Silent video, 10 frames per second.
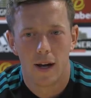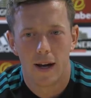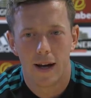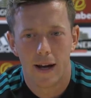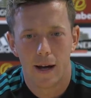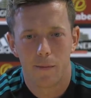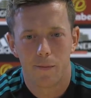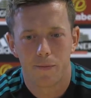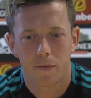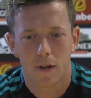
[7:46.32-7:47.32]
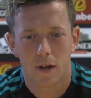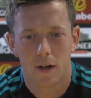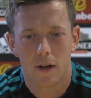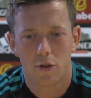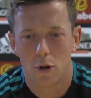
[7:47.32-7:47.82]

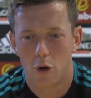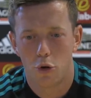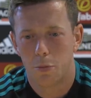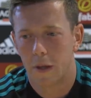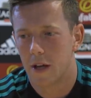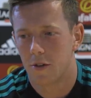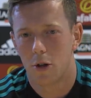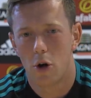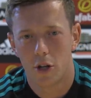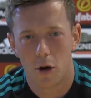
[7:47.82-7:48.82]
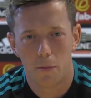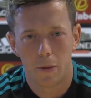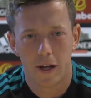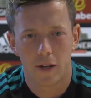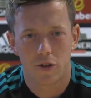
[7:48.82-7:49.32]
There's a lot of new players, a lot of young
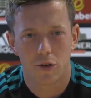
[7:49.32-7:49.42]
players,